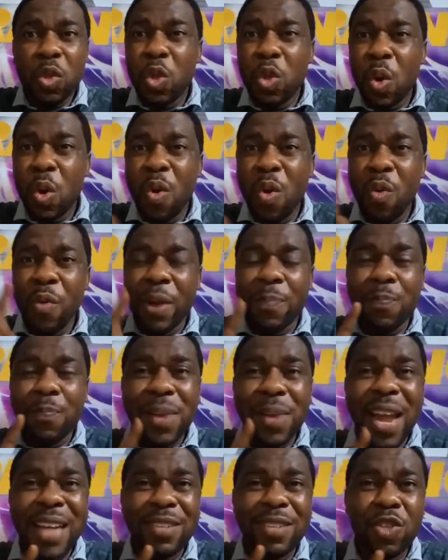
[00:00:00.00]
Don't
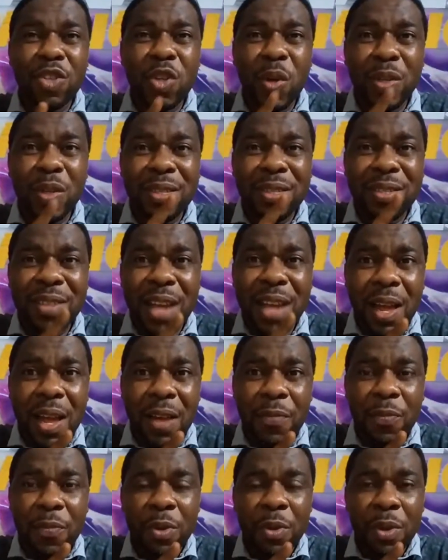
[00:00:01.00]
replant
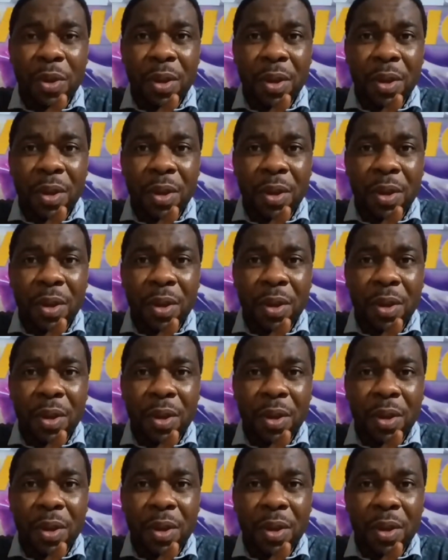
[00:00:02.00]
yourself,